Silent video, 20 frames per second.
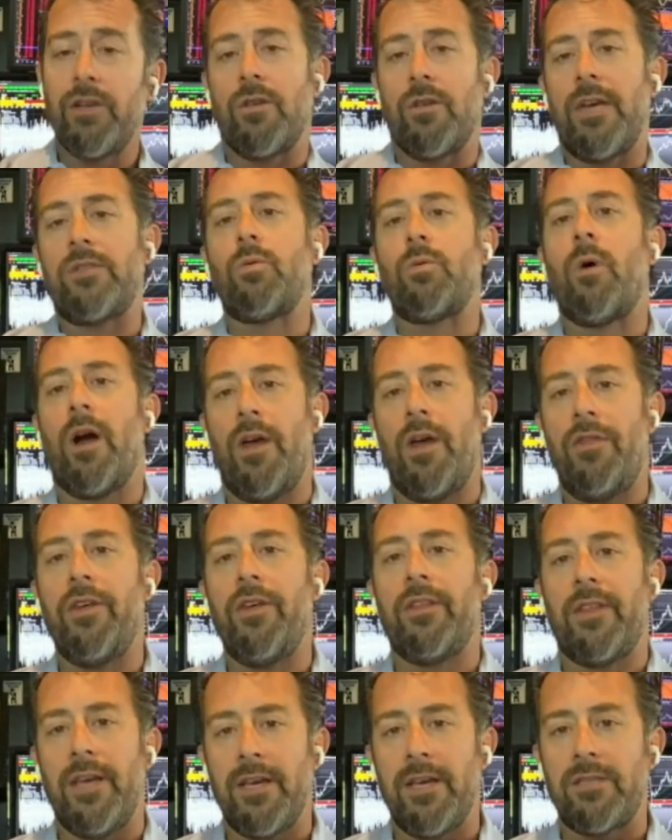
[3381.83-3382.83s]
So that's why
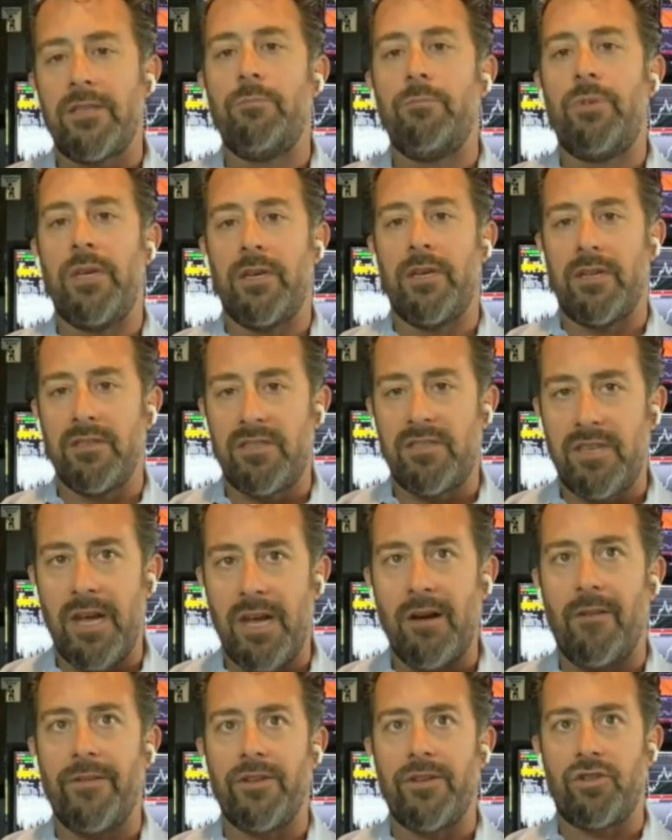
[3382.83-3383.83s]
I think the S&P can
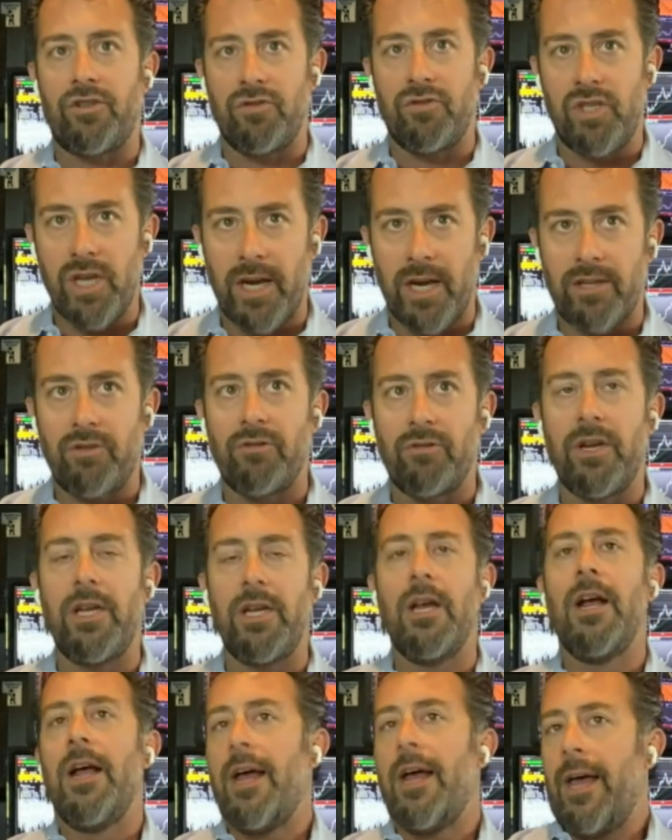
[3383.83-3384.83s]
stay on this
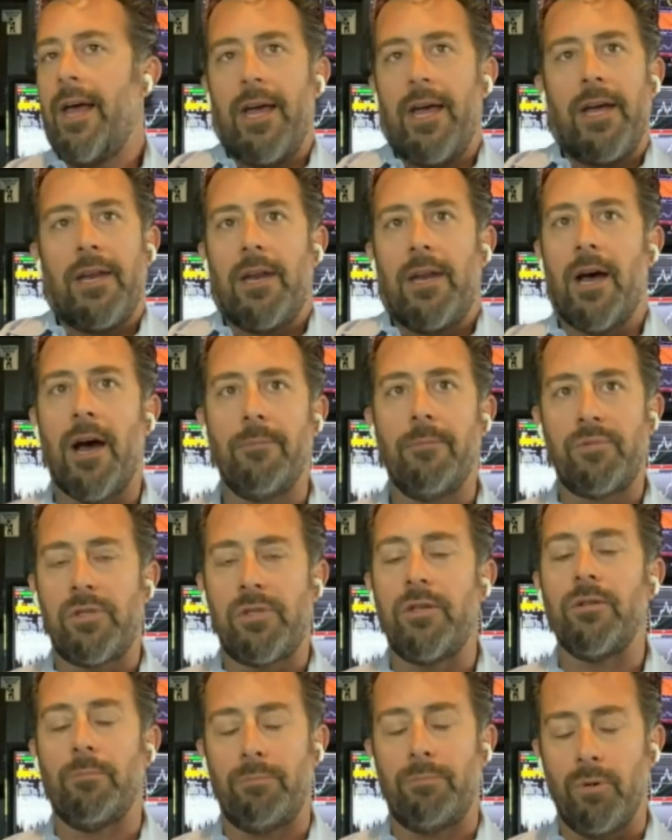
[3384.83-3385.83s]
trajectory and
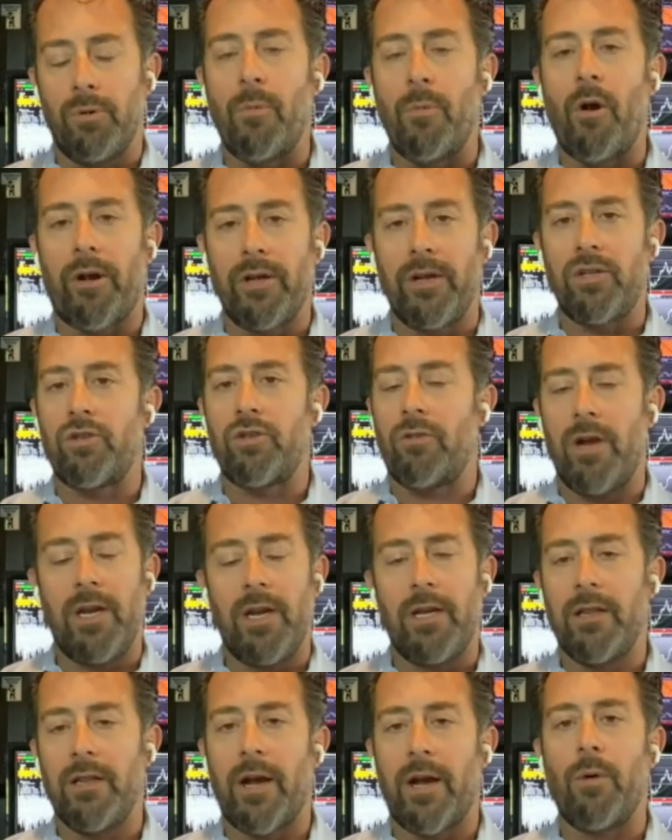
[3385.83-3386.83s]
I'm still bull market
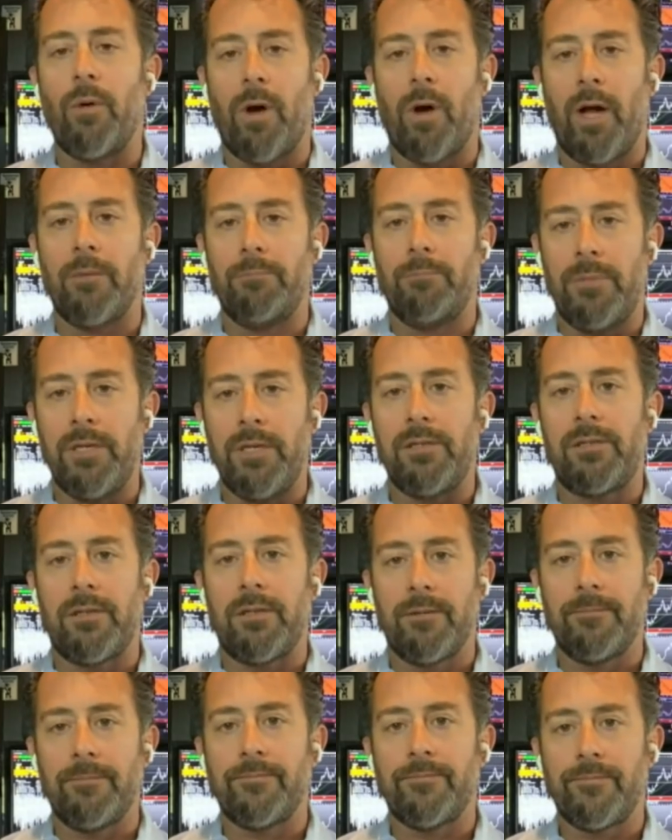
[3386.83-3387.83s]
trading like a wild
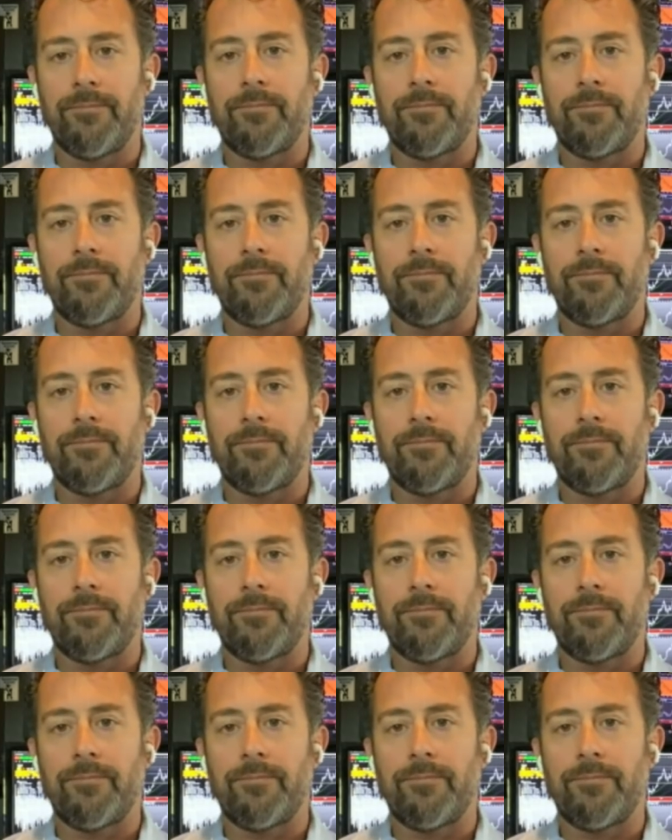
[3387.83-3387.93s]
beast.